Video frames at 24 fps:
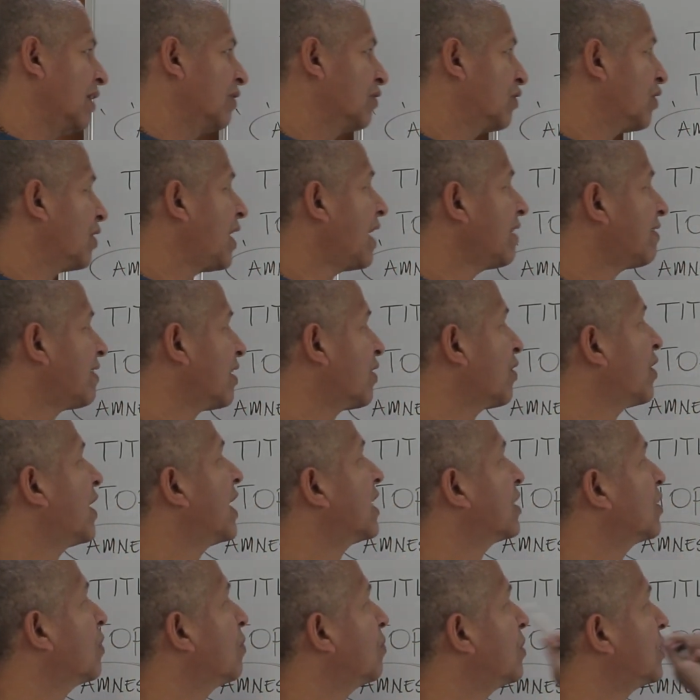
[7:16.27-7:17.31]
So that's the
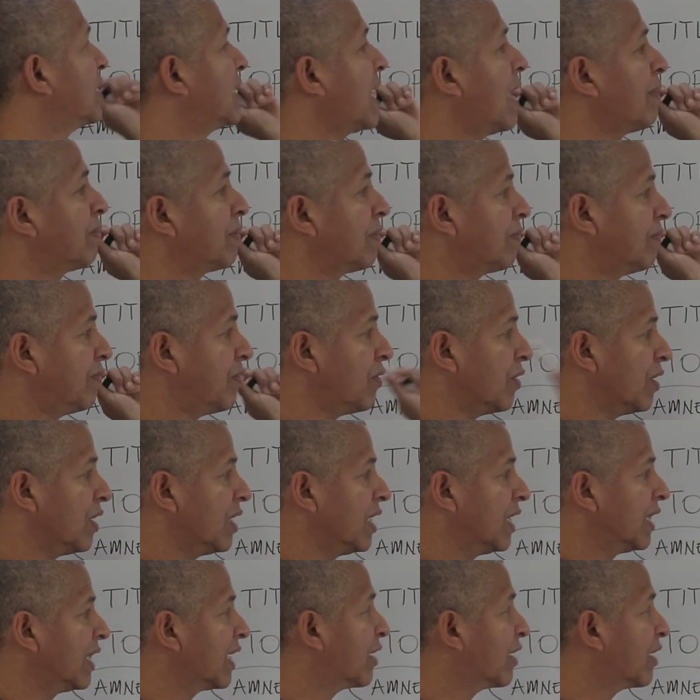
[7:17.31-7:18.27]
connection with chapter 4.